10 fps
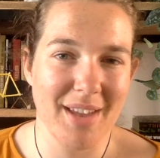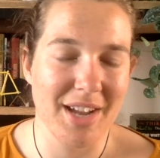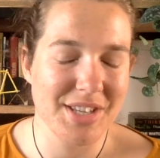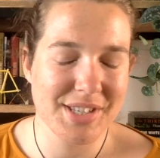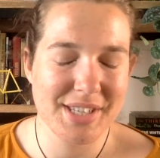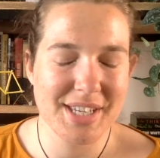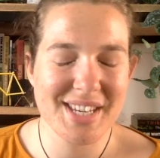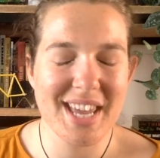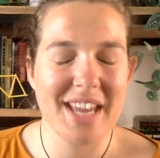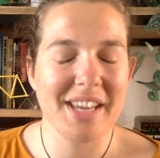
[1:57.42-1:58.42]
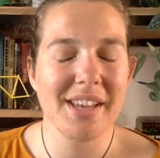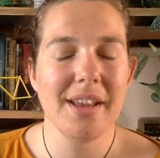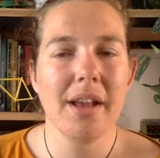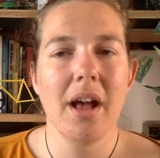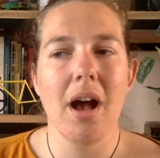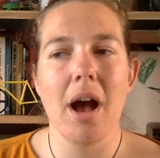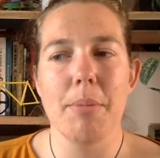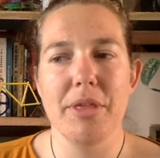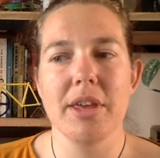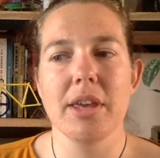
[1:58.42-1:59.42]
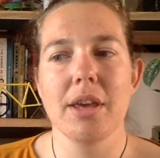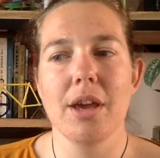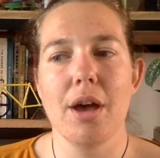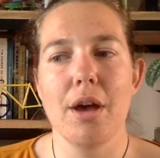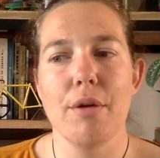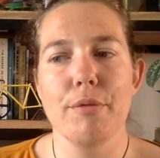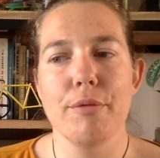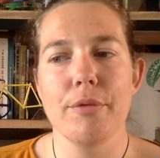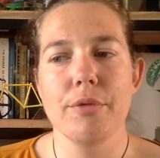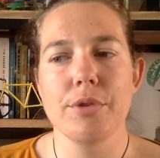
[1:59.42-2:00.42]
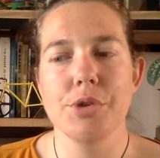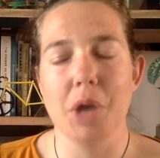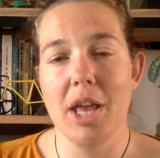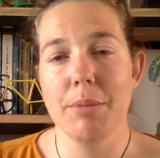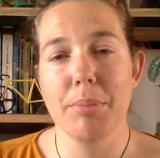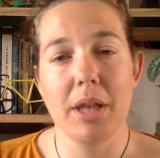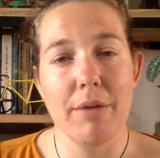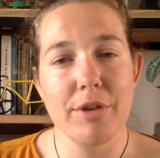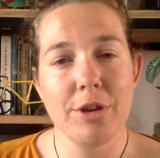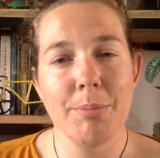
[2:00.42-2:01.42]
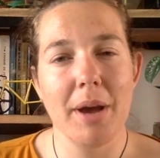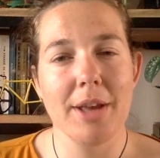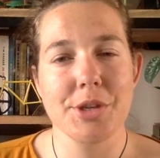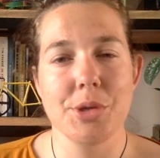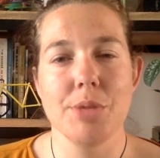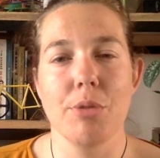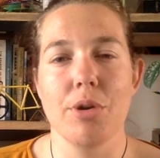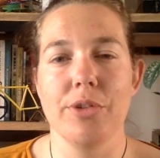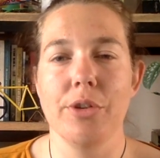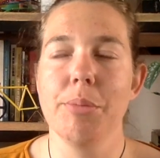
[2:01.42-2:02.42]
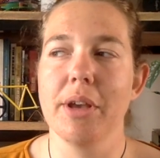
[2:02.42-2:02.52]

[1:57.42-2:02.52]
I just didn't get it, I'm thinking of trying Beloved by Toni Morrison